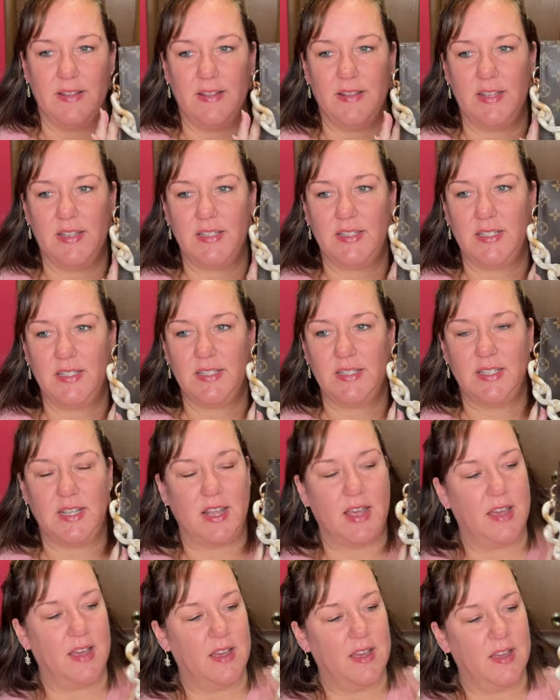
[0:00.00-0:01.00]
This is,
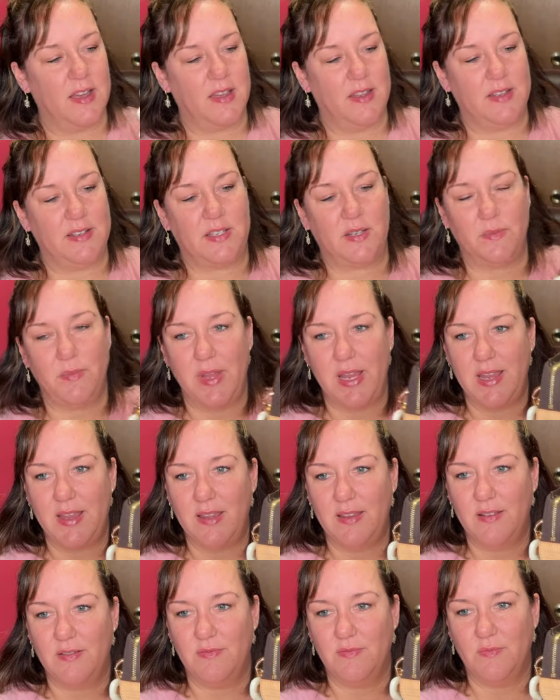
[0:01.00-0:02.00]
uh, to
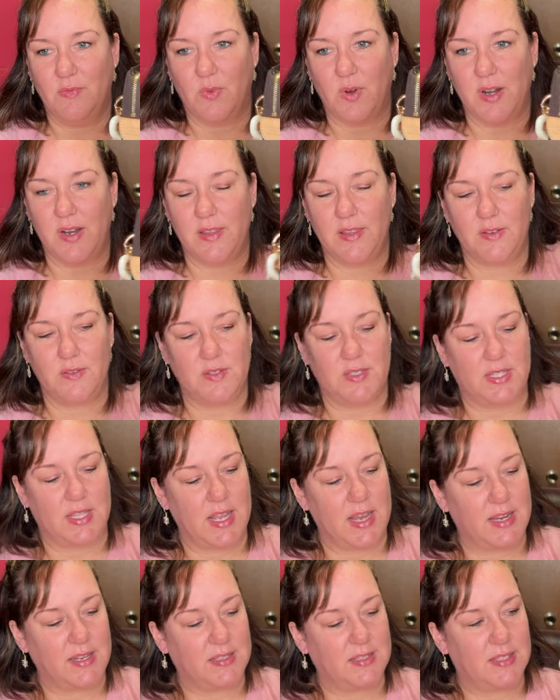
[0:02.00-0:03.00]
me, one of those
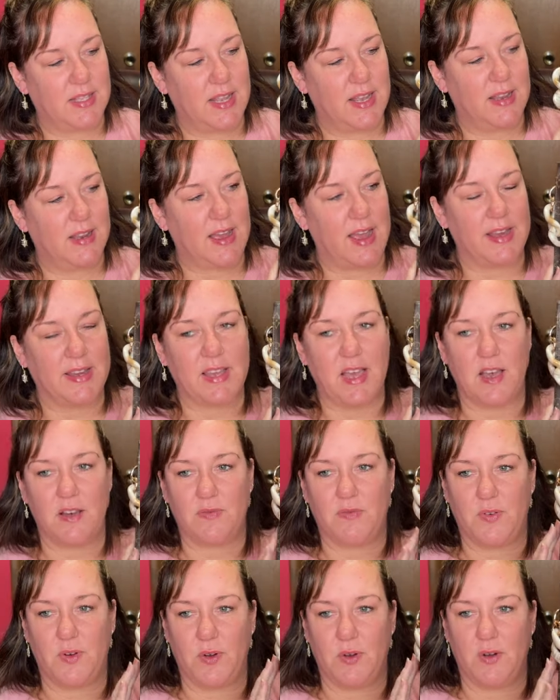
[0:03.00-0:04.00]
things that I got
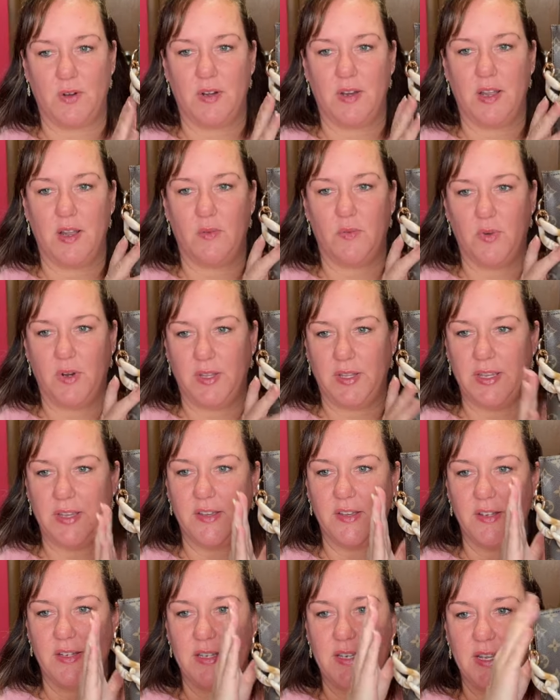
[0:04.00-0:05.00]
for a really
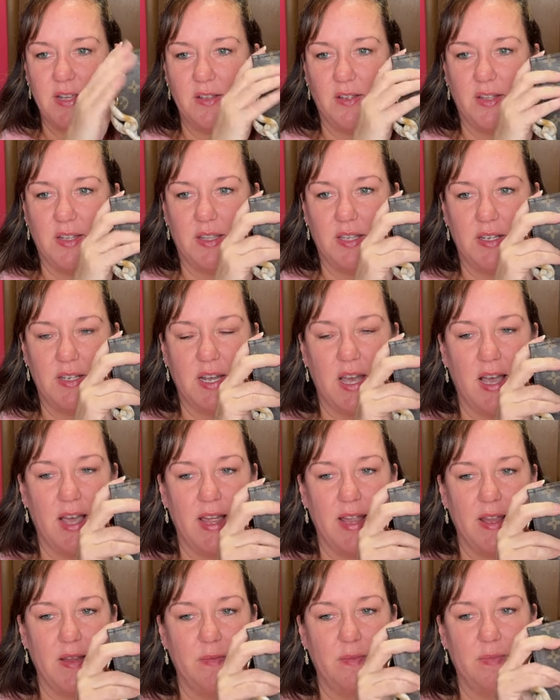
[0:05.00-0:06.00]
good deal at the
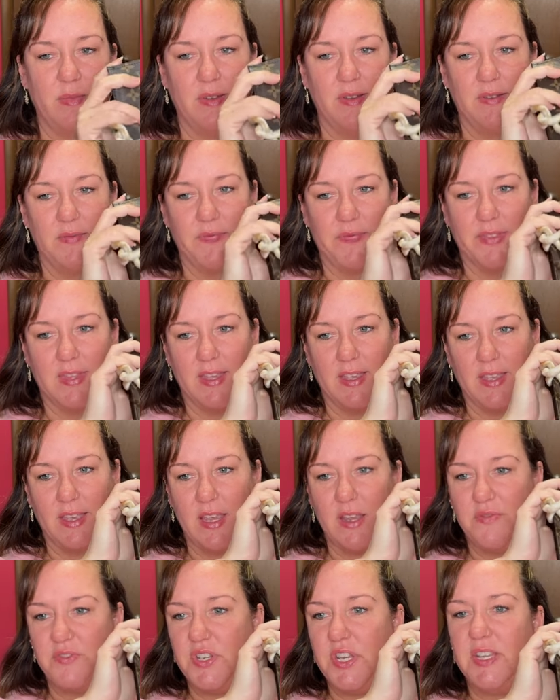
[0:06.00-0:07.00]
time.
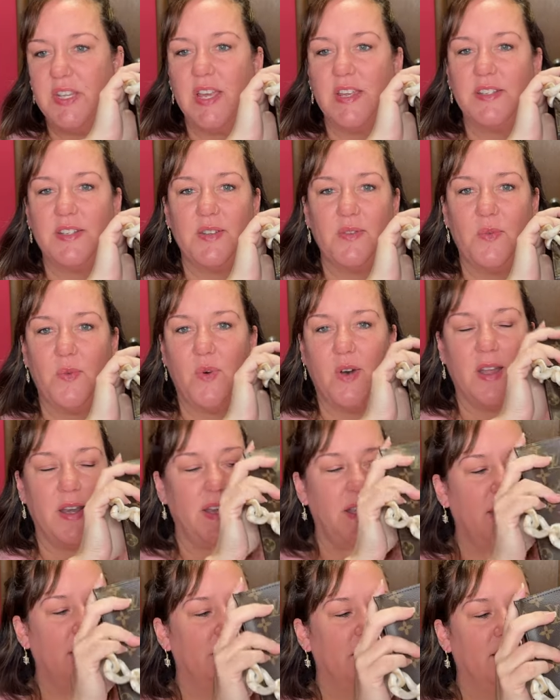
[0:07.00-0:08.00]
If she doesn't want
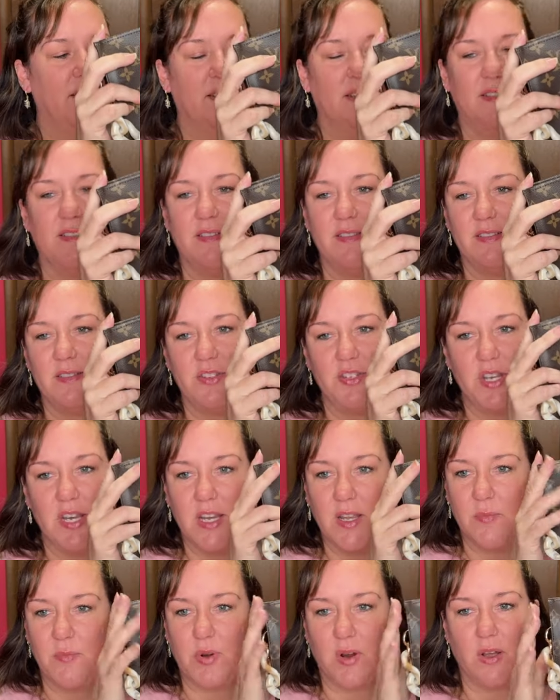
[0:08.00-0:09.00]
it, she
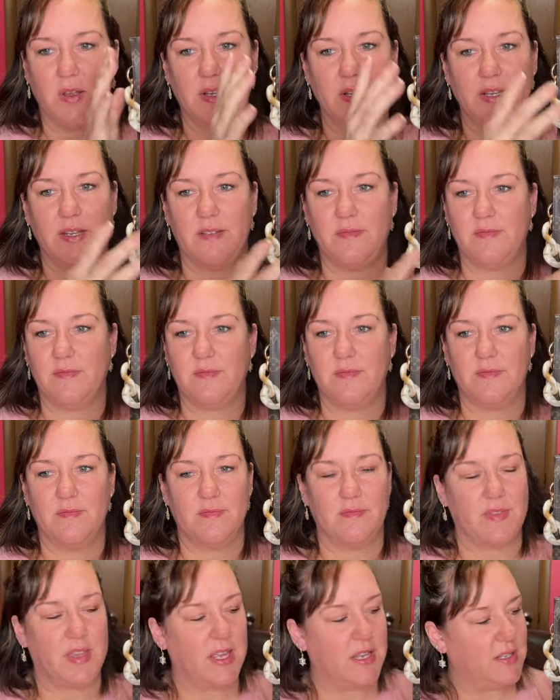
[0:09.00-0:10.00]
could probably
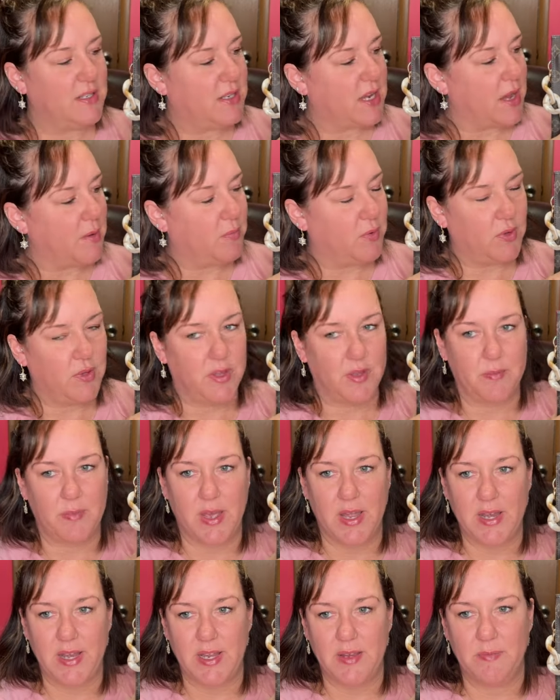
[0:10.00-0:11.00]
get double the
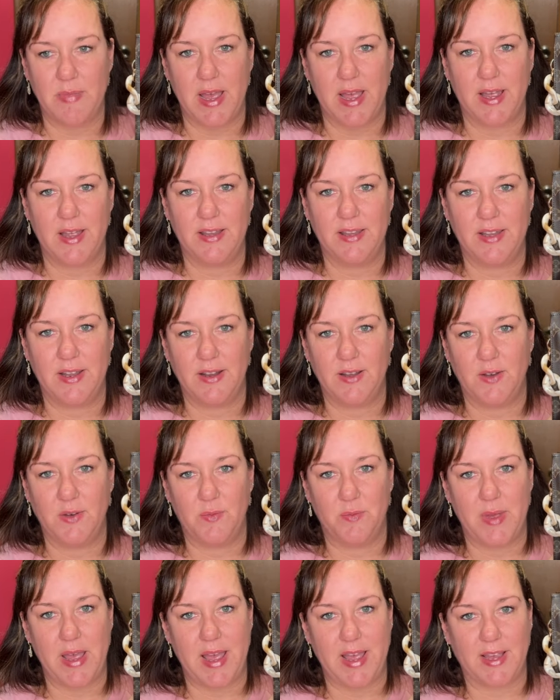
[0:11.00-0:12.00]
money back, you know,
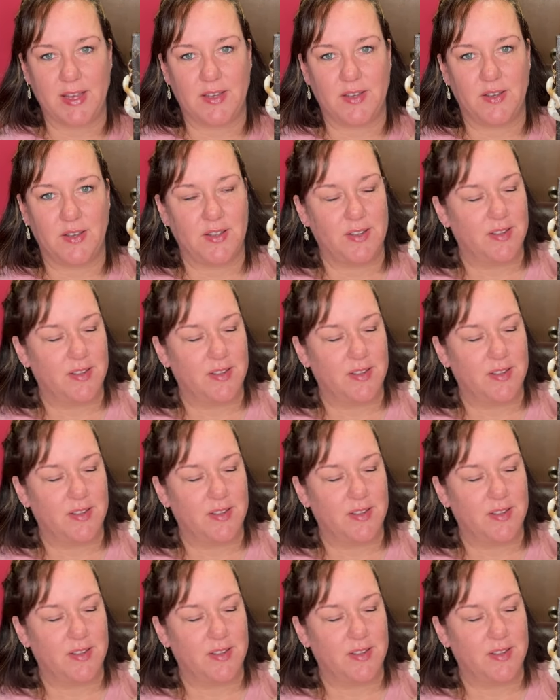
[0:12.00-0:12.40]
back